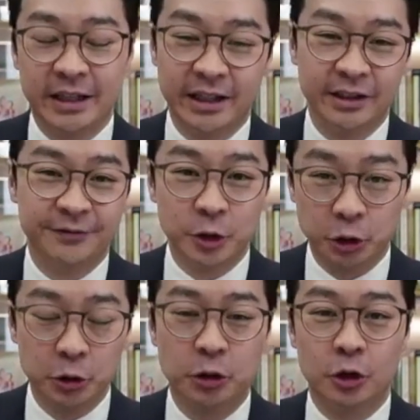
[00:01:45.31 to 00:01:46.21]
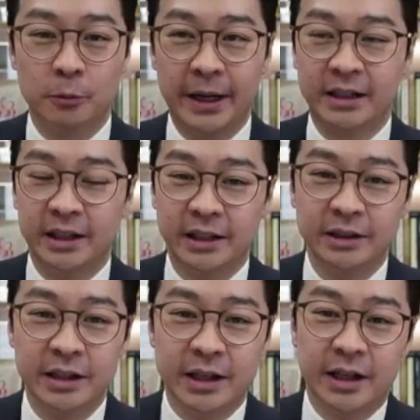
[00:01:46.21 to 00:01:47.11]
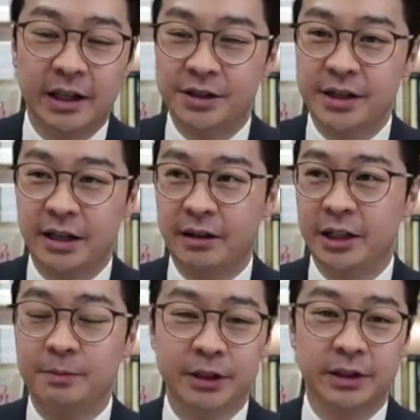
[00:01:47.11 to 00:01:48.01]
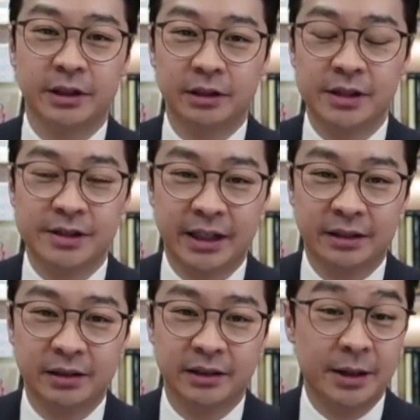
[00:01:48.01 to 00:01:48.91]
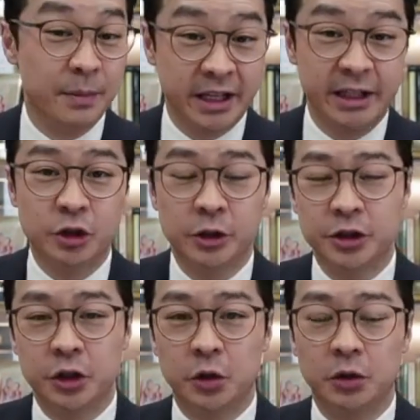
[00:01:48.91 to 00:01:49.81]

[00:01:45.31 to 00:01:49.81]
And if you do go back in, is there any particular sector that may interest you?